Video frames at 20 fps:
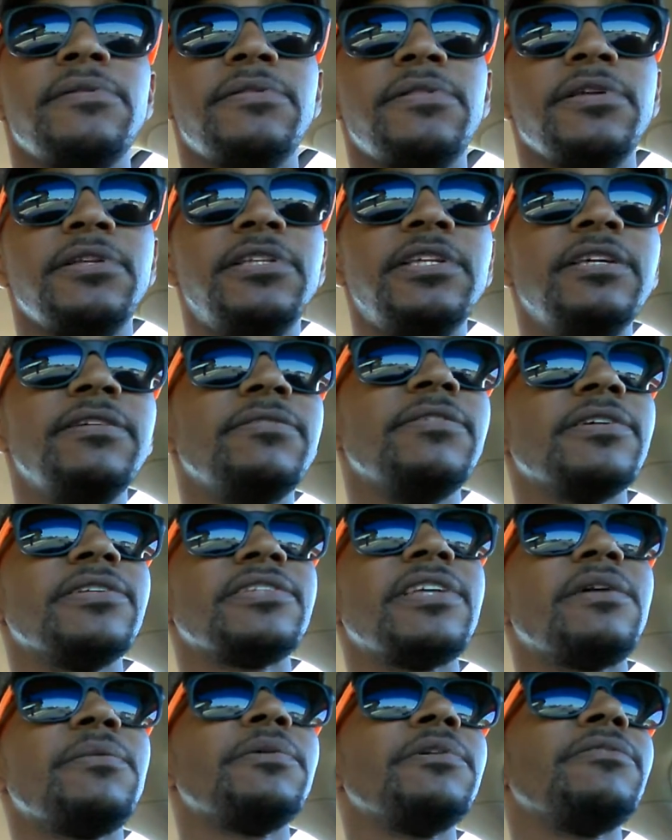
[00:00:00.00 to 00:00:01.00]
the divas
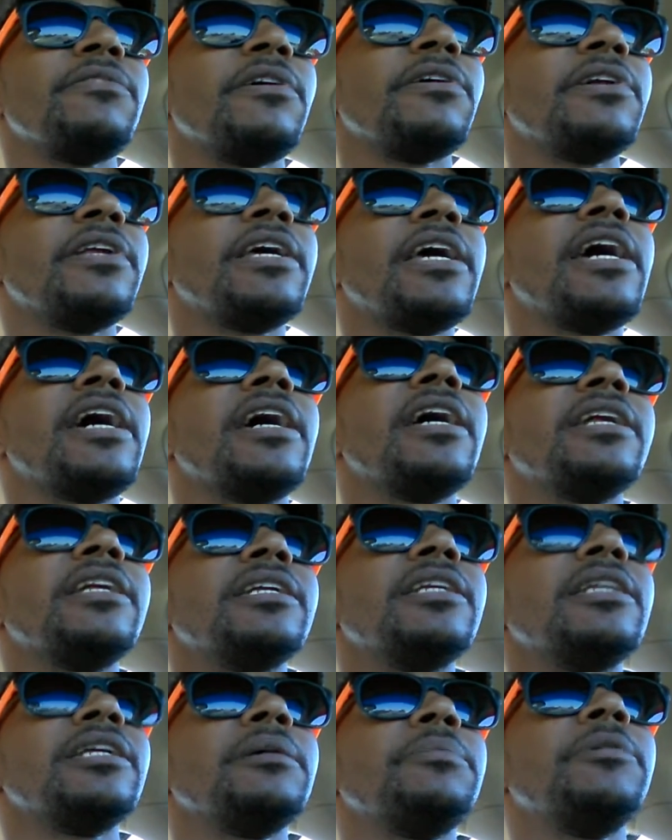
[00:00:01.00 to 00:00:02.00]
that we've already had in
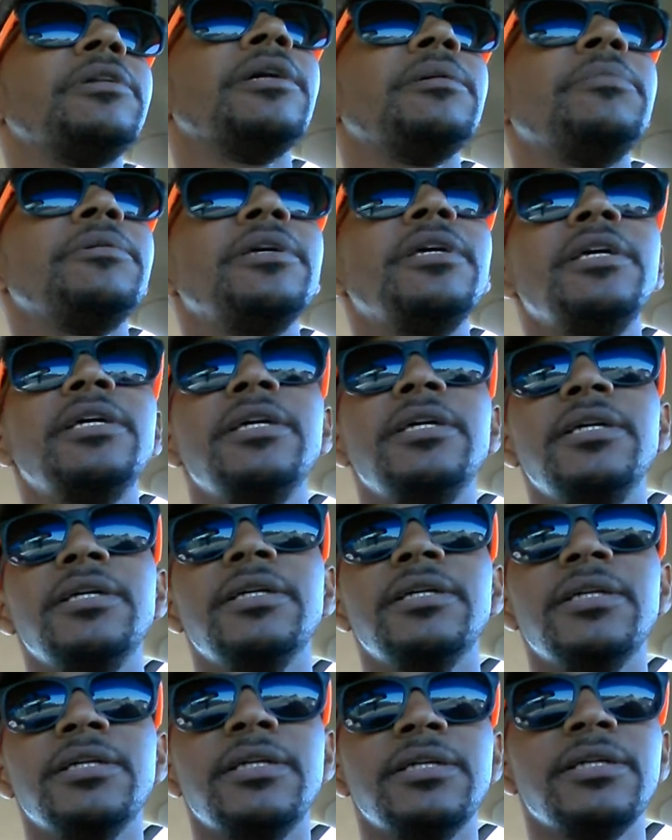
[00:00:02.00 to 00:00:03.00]
the WWE.
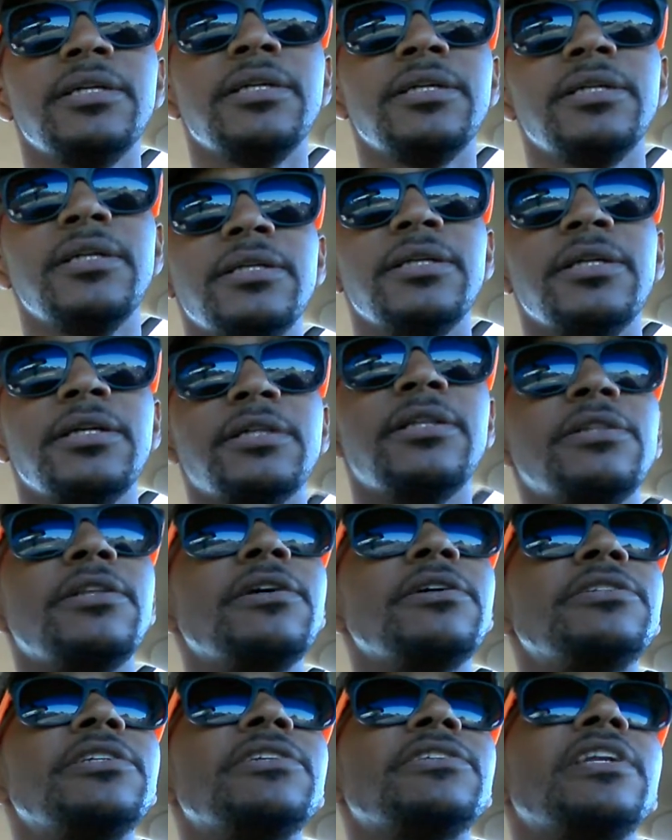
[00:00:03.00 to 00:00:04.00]

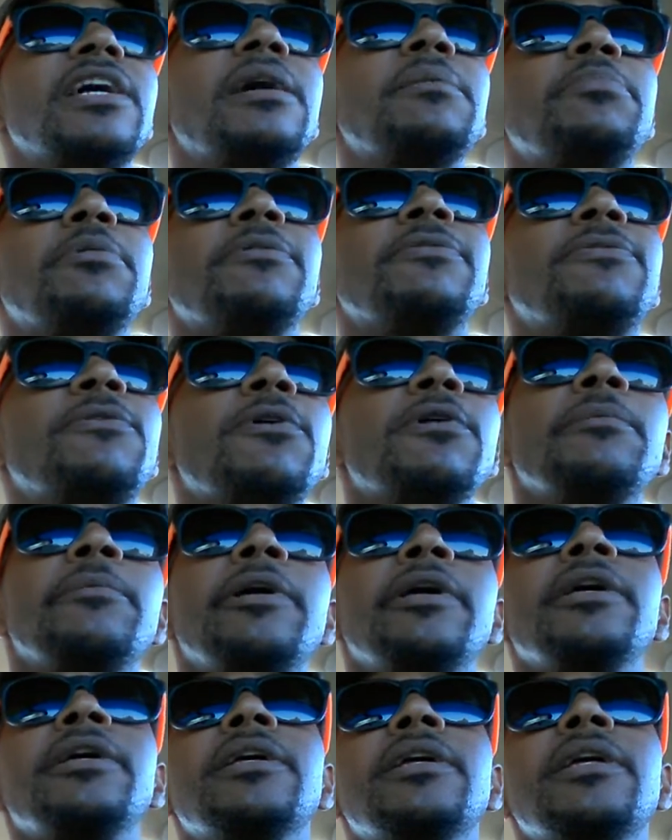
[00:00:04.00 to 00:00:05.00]
They're just not
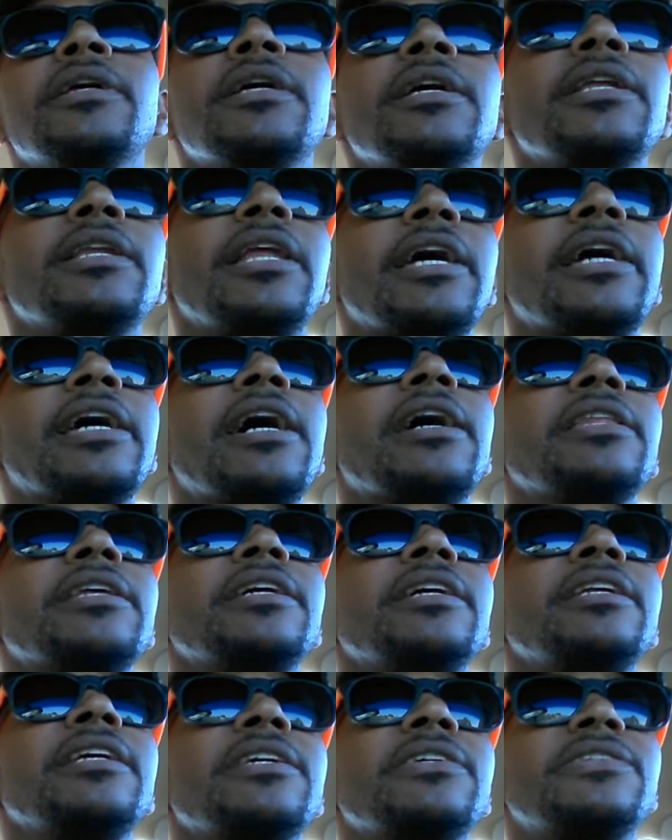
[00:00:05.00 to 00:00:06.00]
performing like how the
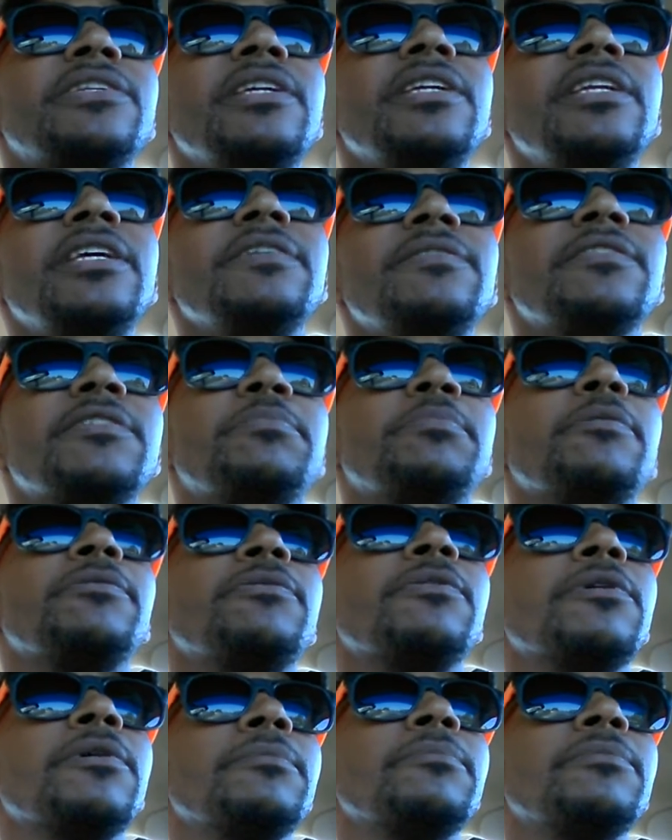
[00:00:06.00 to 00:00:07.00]
NXT divas
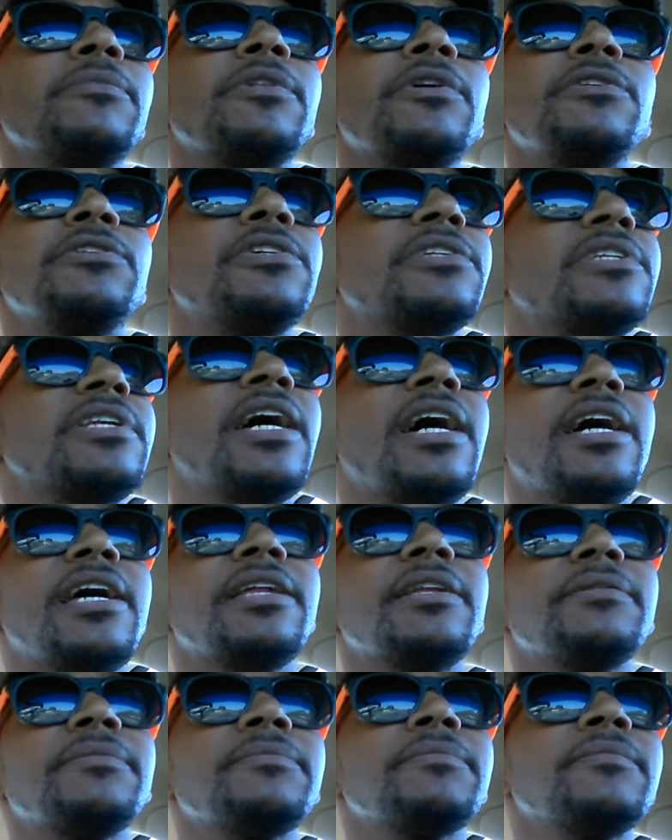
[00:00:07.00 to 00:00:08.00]
perform. They're just not.
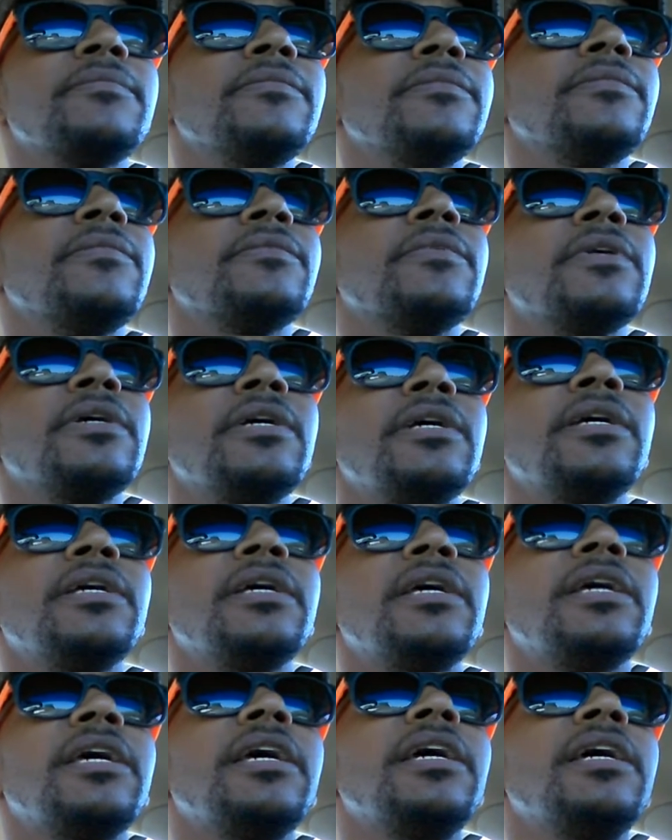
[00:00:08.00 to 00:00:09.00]

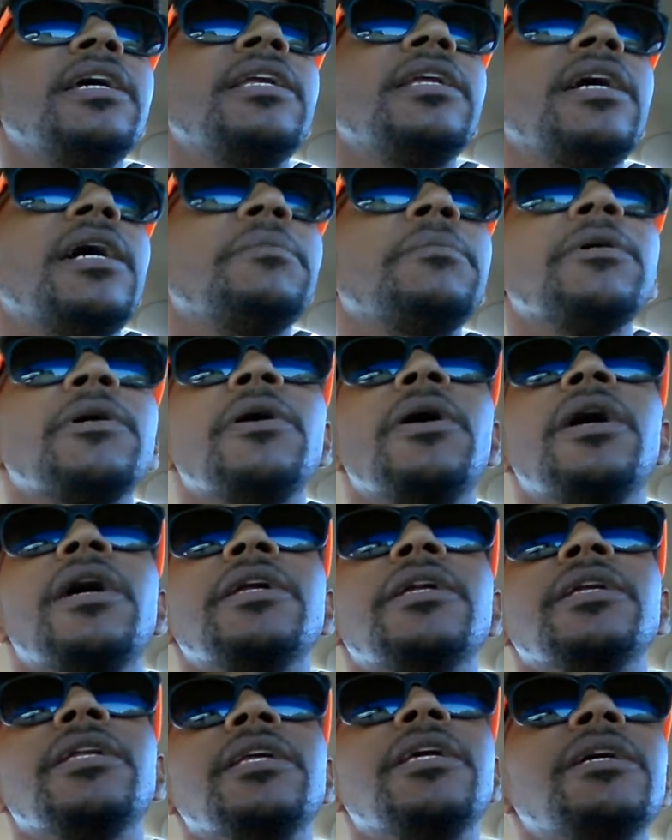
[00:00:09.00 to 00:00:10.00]
And I'm going to go
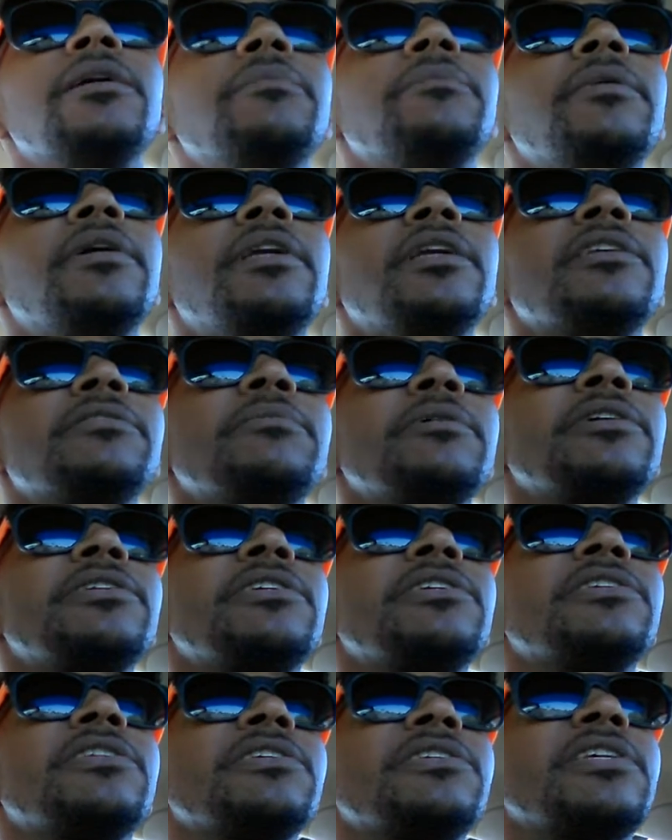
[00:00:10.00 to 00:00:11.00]
out on a limb in as much
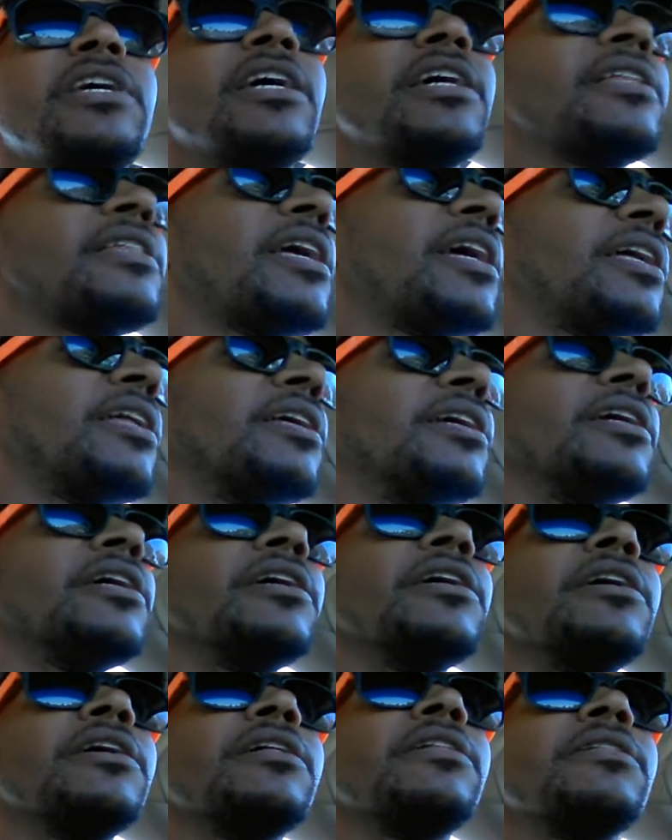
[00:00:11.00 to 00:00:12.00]
as to say that
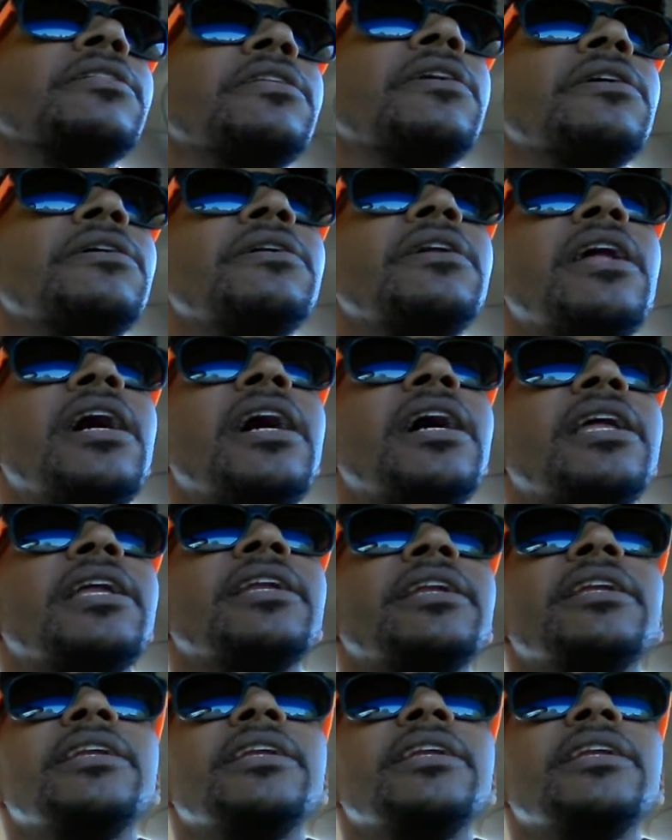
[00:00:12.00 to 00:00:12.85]
they're not